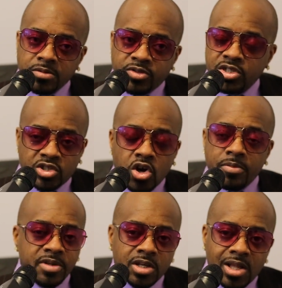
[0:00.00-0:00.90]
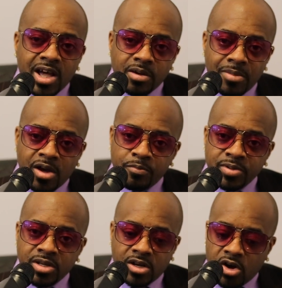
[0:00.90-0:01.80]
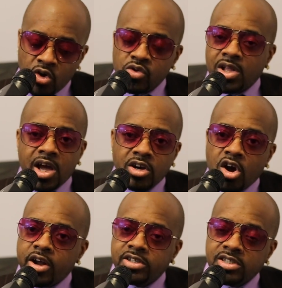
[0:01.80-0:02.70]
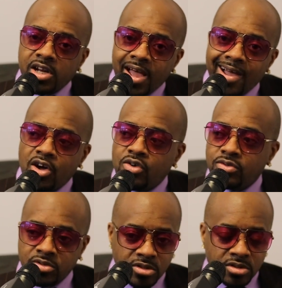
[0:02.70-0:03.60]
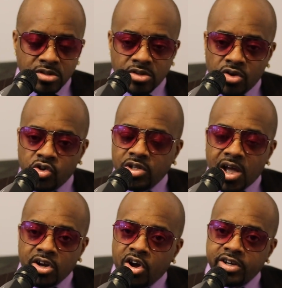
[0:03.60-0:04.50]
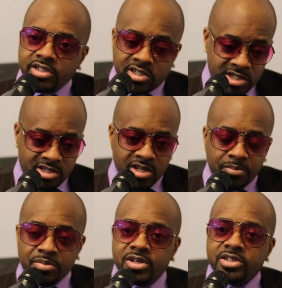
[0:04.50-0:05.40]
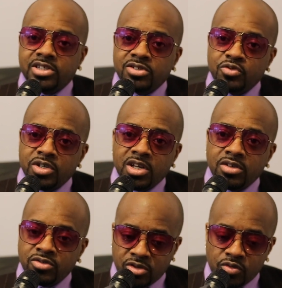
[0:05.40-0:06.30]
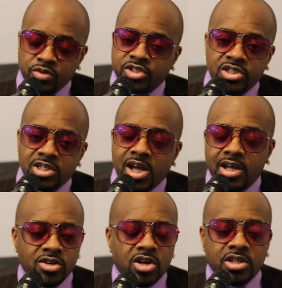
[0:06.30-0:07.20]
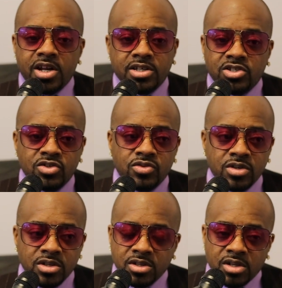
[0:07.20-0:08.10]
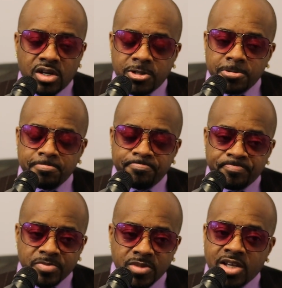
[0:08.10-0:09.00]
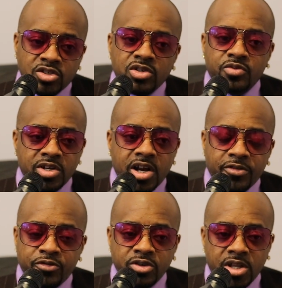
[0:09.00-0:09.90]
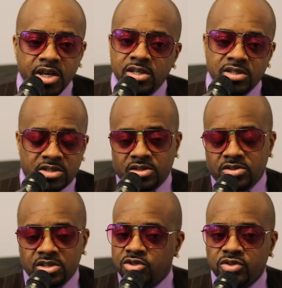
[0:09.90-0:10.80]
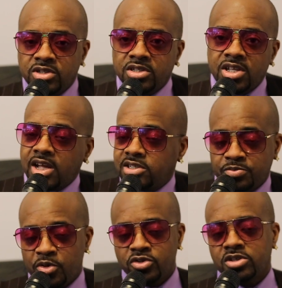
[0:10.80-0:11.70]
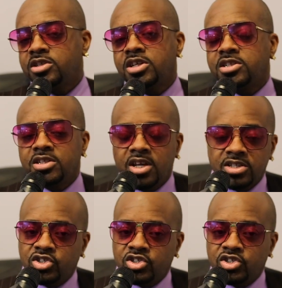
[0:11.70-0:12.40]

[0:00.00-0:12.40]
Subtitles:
She taught me a lot about being an online artist and how online artists get their buzz to where they, where she got and all of that. So that's the only one that I feel like, and still to this day, I just posted her yesterday.